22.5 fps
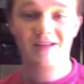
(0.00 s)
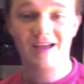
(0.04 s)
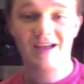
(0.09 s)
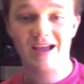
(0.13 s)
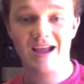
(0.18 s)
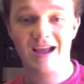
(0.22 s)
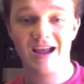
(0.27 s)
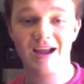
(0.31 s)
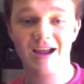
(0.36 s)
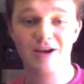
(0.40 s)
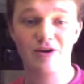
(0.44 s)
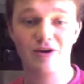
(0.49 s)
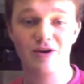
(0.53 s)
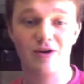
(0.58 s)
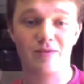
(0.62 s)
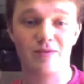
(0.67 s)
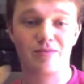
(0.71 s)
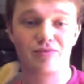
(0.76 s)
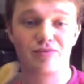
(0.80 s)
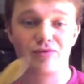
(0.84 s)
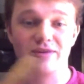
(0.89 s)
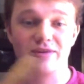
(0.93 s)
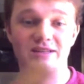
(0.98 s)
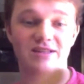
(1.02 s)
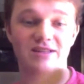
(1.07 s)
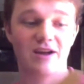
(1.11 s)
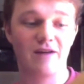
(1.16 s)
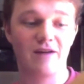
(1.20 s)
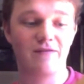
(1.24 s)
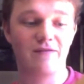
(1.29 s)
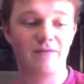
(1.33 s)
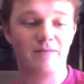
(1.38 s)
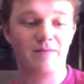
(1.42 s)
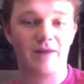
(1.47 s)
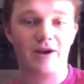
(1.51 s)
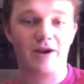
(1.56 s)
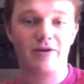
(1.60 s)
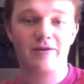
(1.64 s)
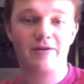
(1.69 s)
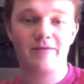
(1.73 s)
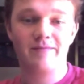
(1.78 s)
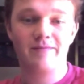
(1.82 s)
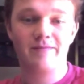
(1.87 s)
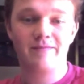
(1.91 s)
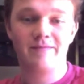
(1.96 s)
and our pre-softened
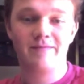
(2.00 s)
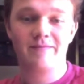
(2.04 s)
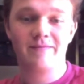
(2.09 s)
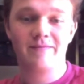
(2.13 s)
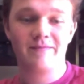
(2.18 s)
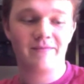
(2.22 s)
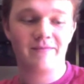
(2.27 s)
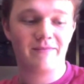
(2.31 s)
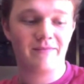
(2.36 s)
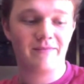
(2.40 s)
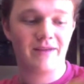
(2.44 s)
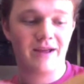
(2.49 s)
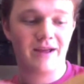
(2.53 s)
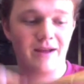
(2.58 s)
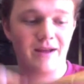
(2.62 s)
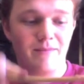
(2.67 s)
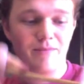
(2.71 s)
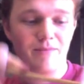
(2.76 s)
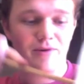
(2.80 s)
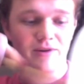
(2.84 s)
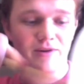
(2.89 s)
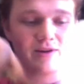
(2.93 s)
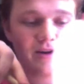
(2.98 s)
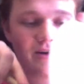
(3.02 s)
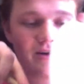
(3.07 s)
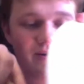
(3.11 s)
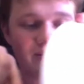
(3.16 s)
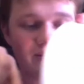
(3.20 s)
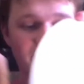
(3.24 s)
butter and put it all